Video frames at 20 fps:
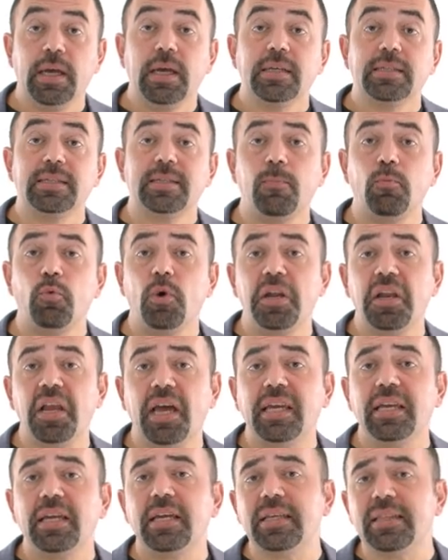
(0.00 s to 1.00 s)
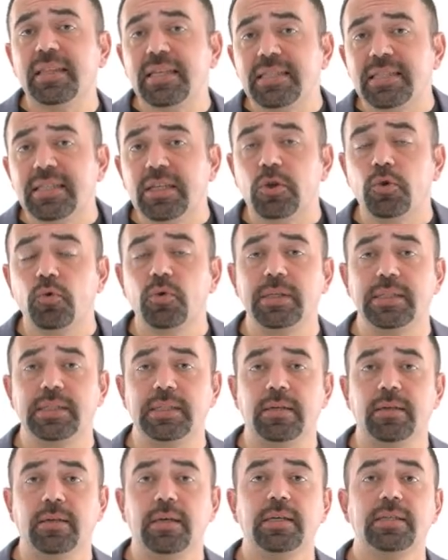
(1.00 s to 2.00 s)
Someone like the
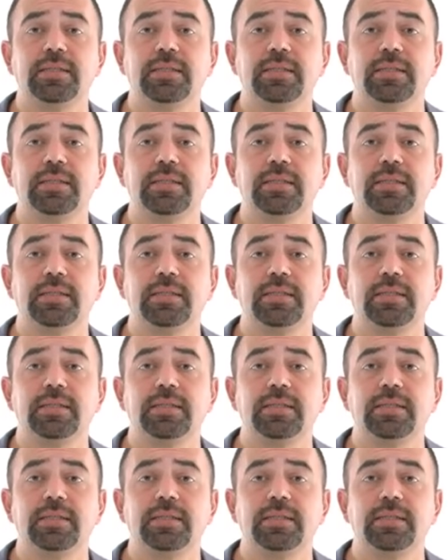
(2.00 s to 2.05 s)
security,